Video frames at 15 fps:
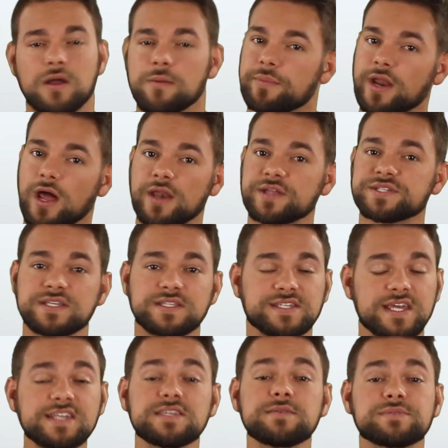But honestly,
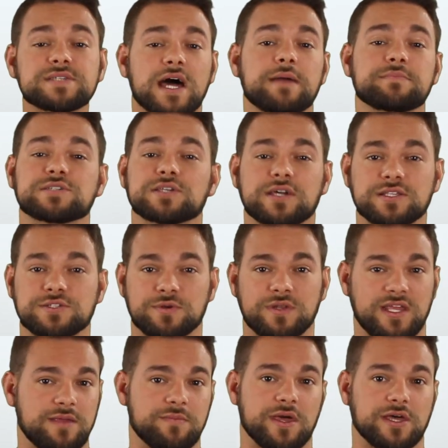take some time to look into
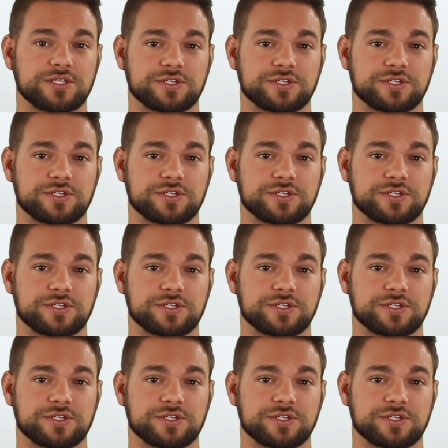an email